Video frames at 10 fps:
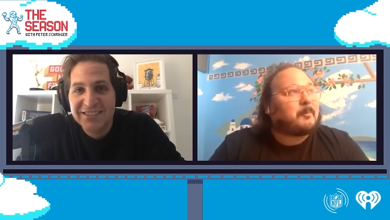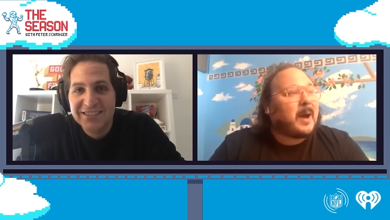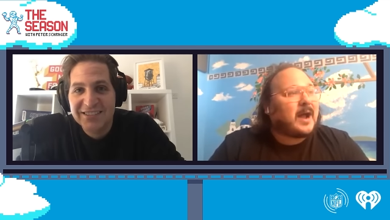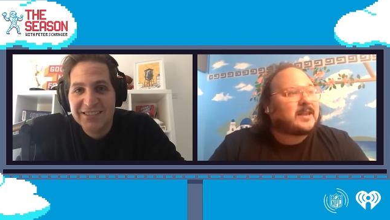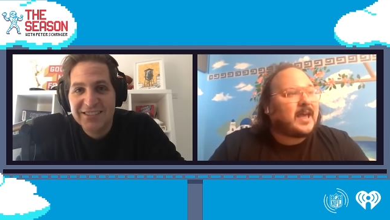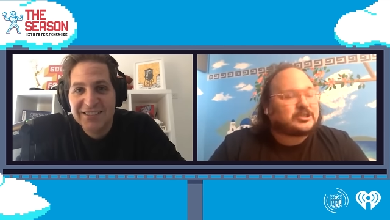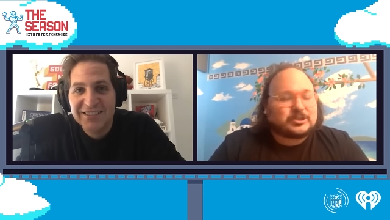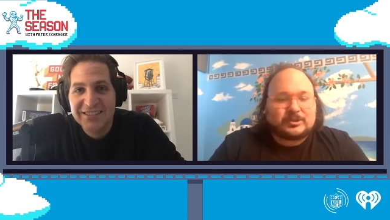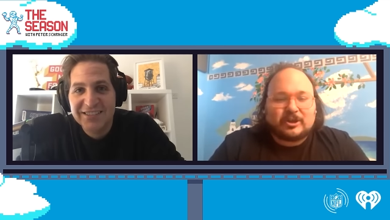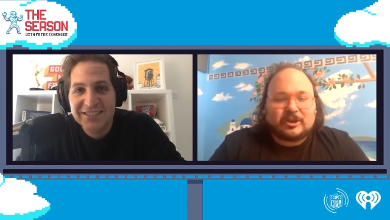Speaker 1: a
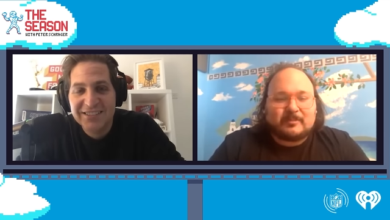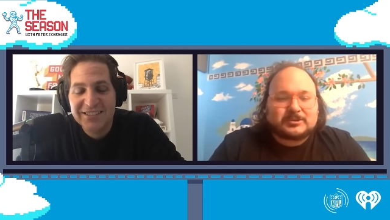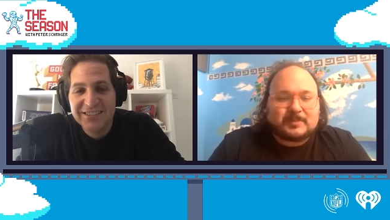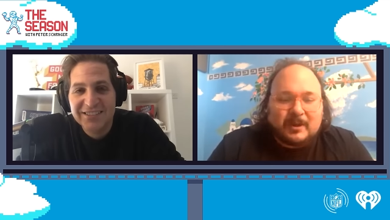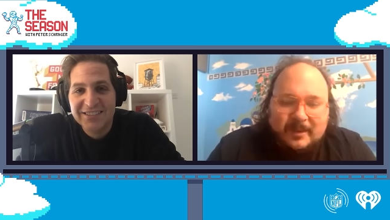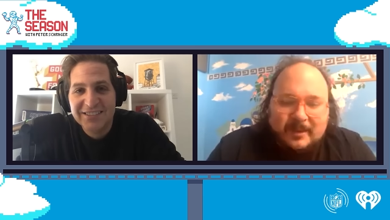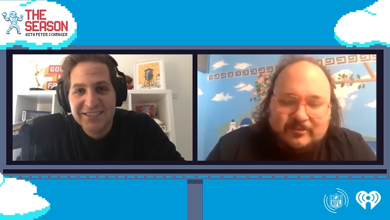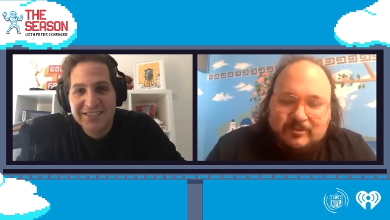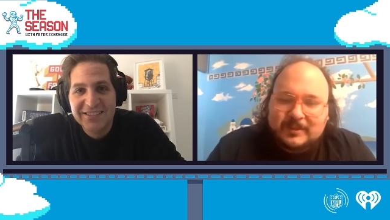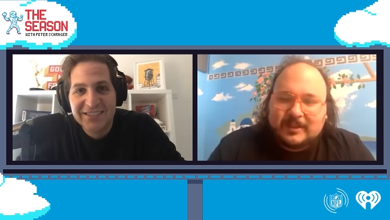podcast studio in my spare
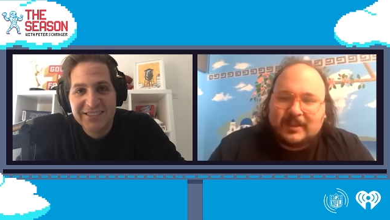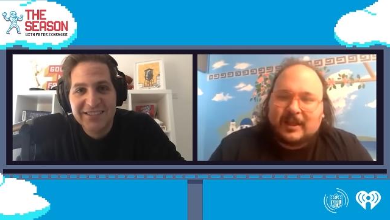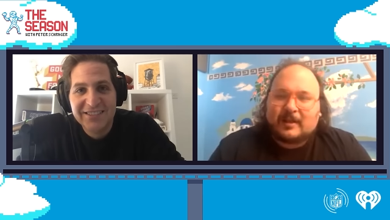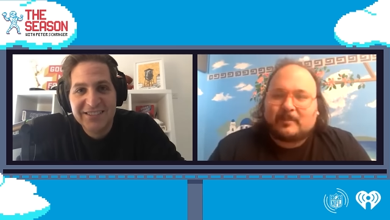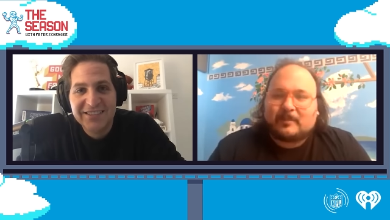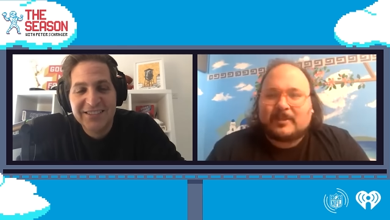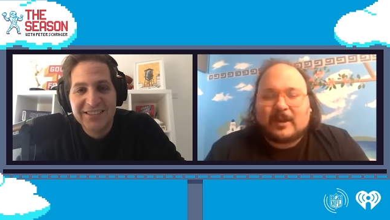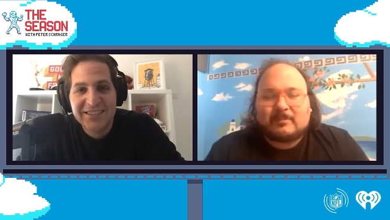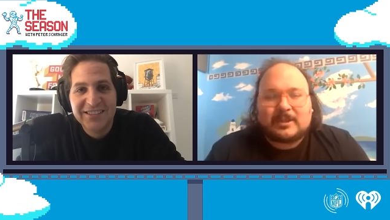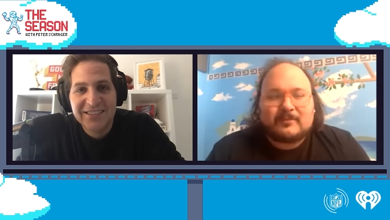bedroom. I'm
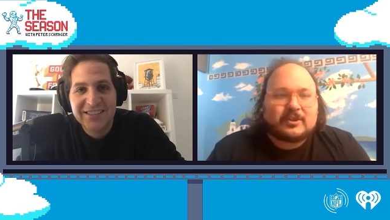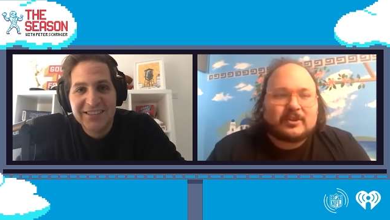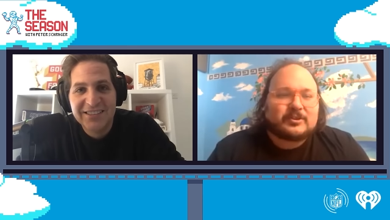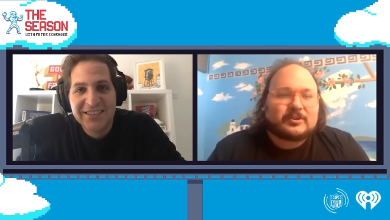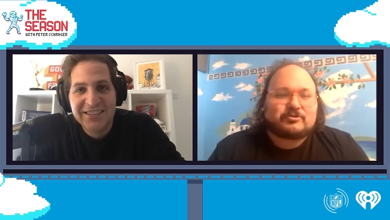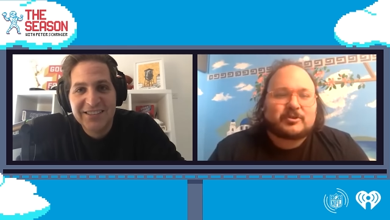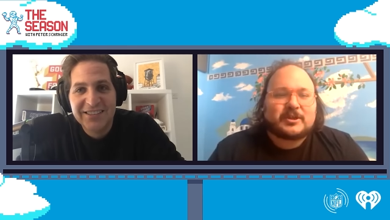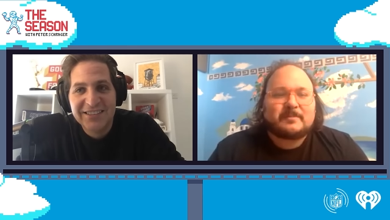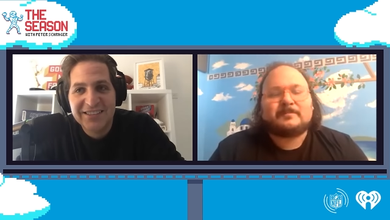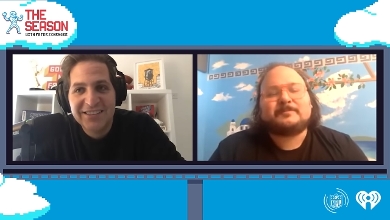living the
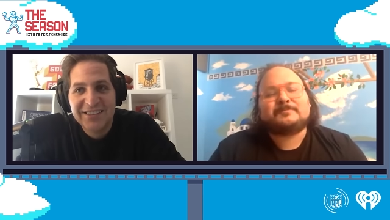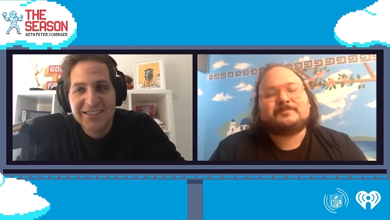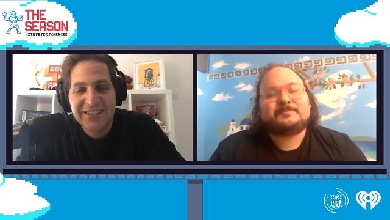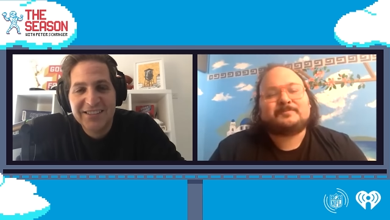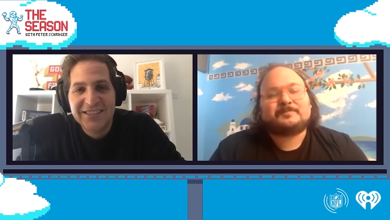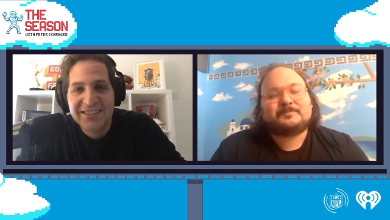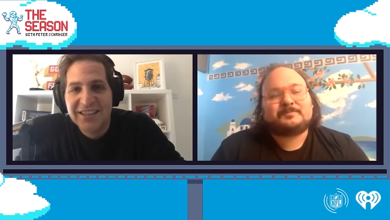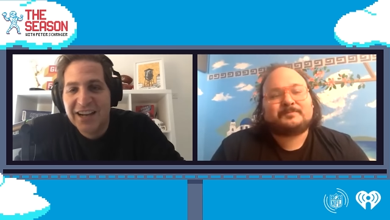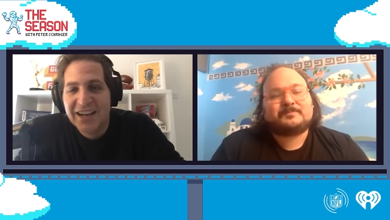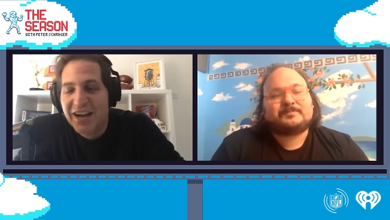dream.
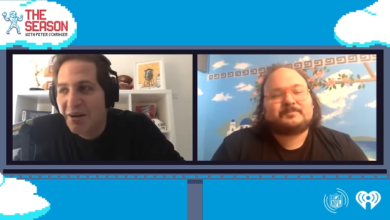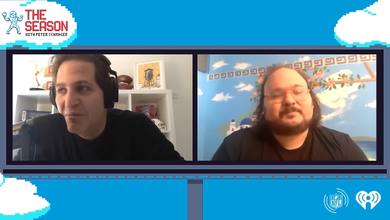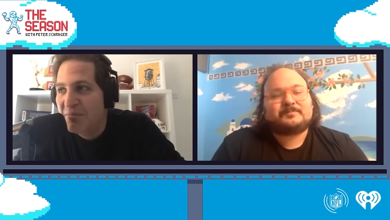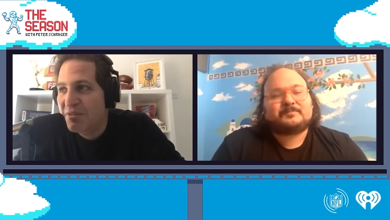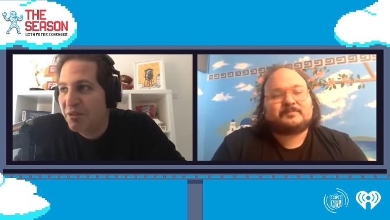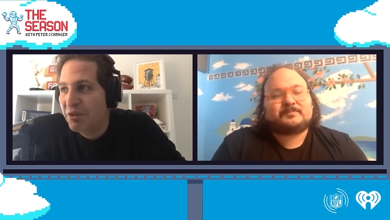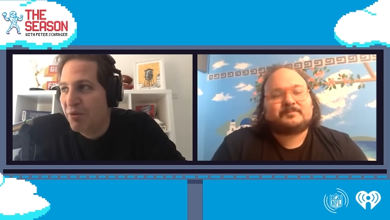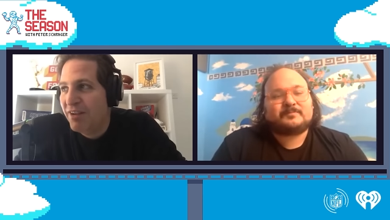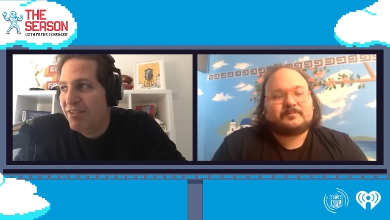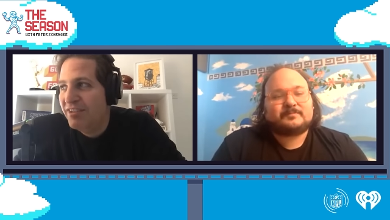
Speaker 2: So the
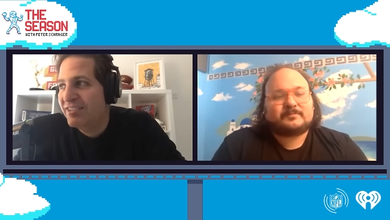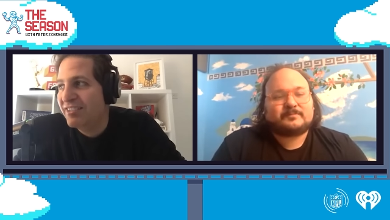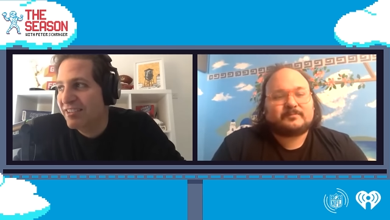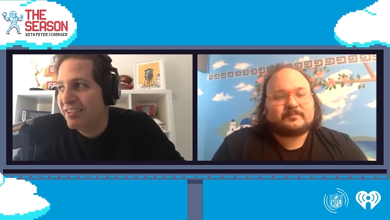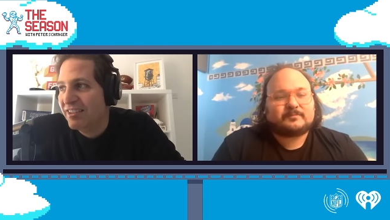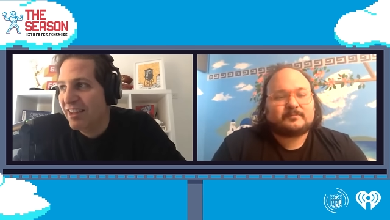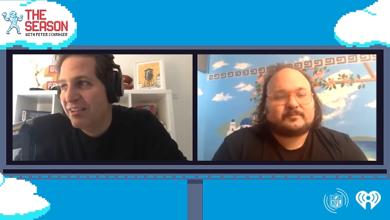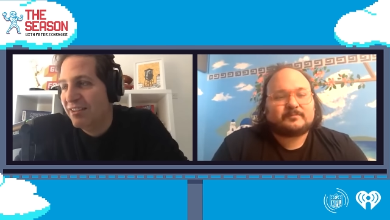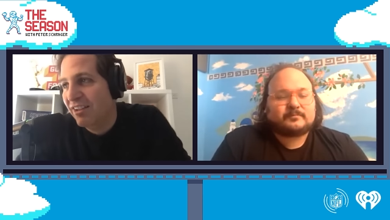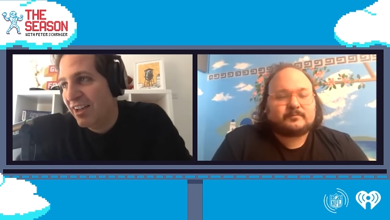Ravens, they're
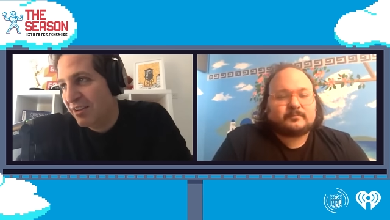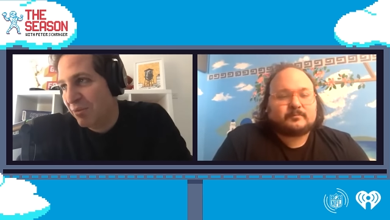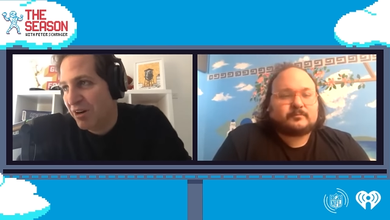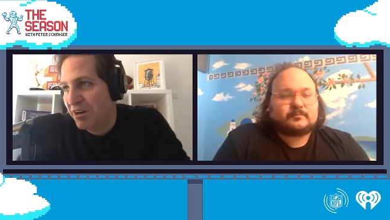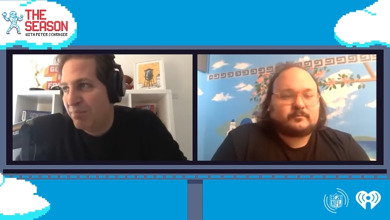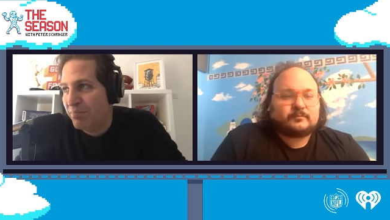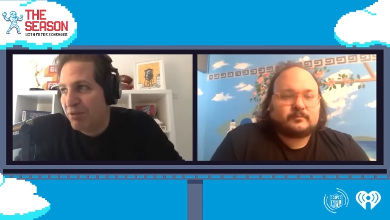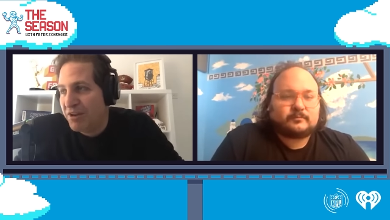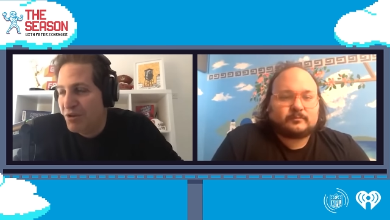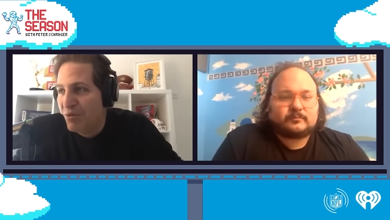like, we're gonna
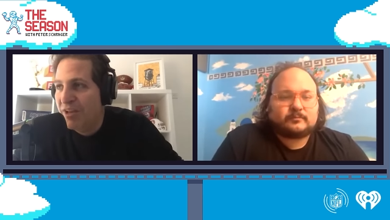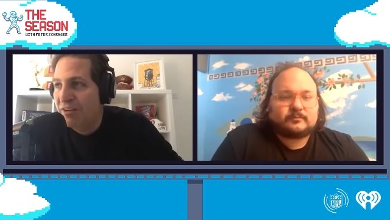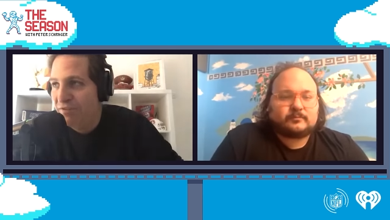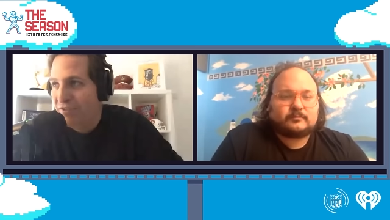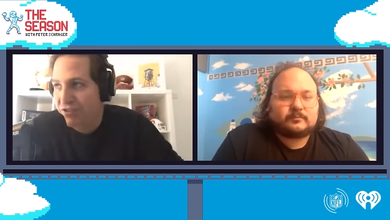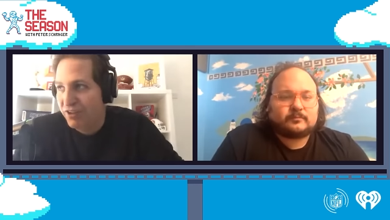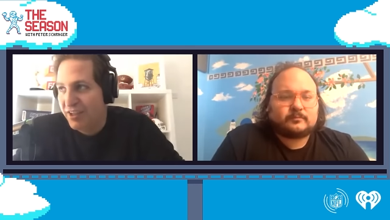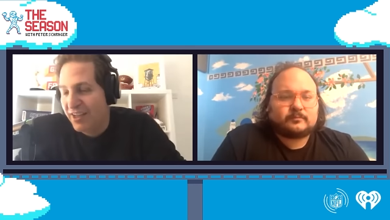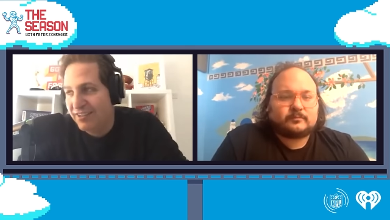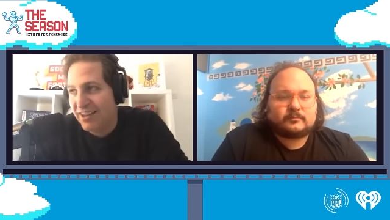bring you in officially
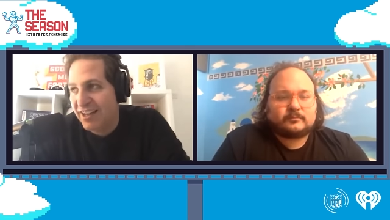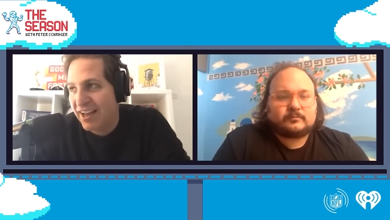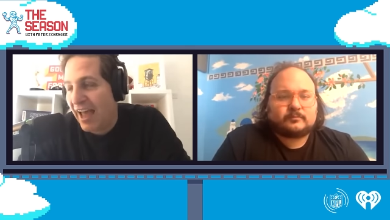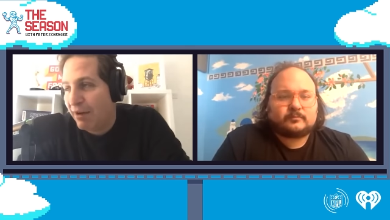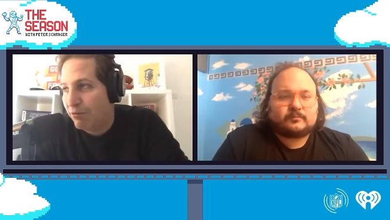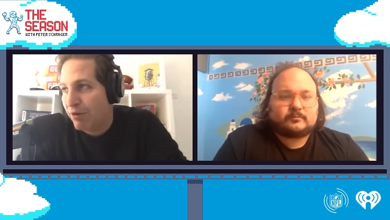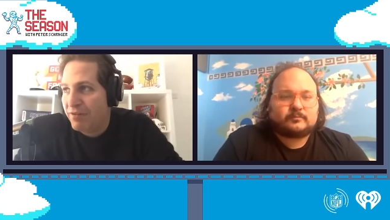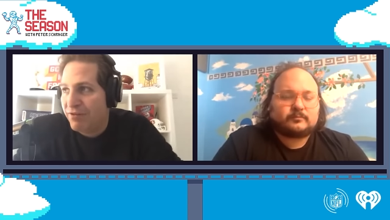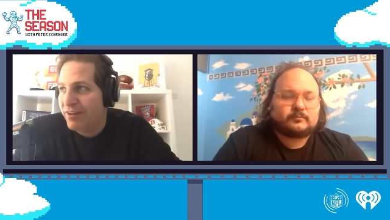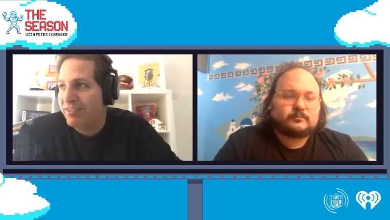as like at
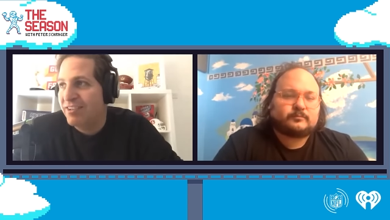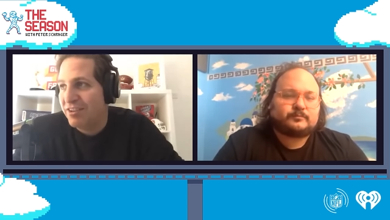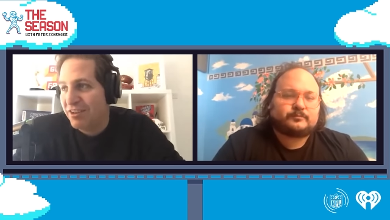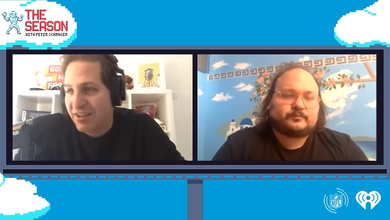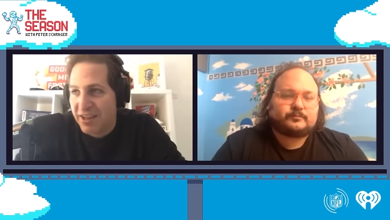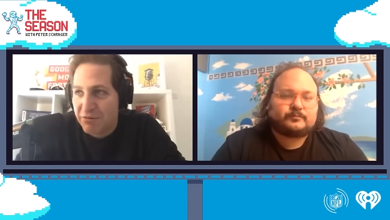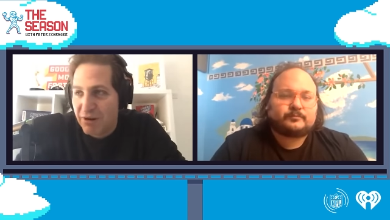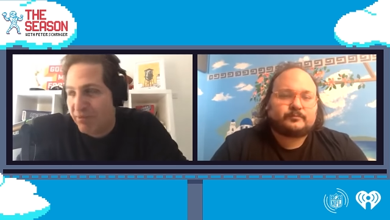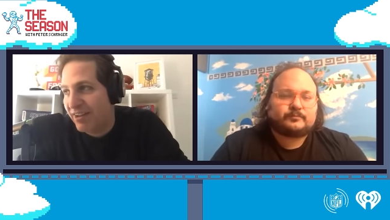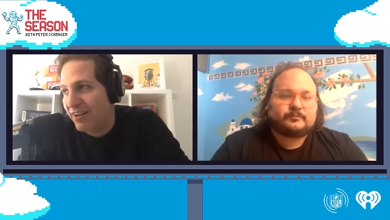Ravens, and you're gonna like
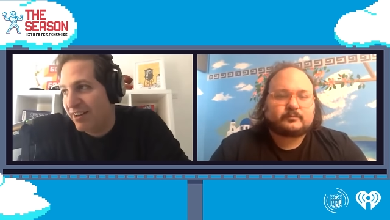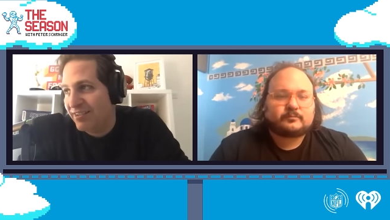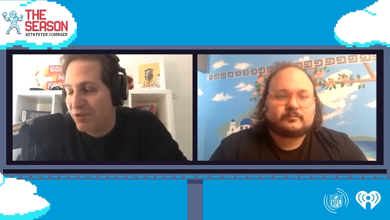represent us. Of